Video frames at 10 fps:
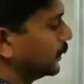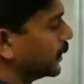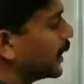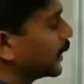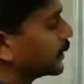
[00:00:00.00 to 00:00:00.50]

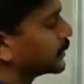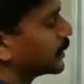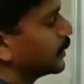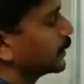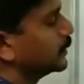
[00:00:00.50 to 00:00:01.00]
diagonals
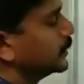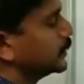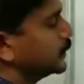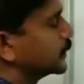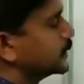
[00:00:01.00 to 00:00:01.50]
are,
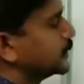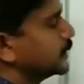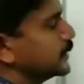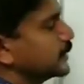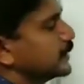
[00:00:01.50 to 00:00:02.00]
you can
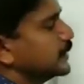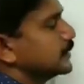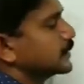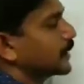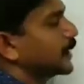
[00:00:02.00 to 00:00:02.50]
see it is
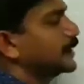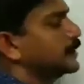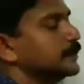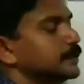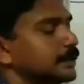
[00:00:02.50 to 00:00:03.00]

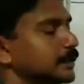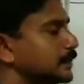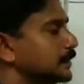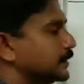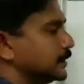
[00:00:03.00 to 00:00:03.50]
inside,
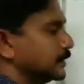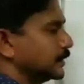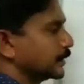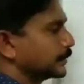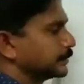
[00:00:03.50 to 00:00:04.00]

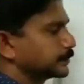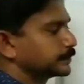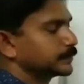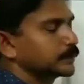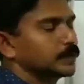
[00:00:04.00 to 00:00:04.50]
interior.
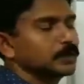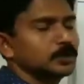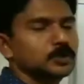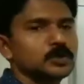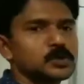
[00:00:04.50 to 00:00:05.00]

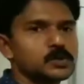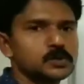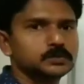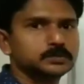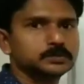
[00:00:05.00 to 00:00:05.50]

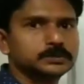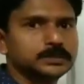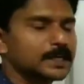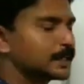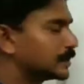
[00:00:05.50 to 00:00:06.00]
No
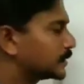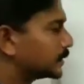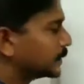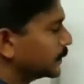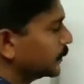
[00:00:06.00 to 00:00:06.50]

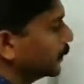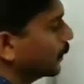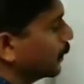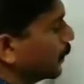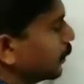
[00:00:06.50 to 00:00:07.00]
diagonals
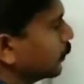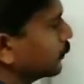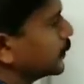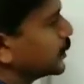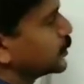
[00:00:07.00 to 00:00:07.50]

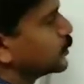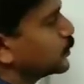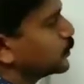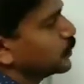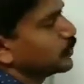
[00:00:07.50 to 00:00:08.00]
of these
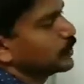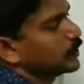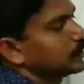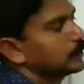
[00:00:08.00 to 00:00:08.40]
two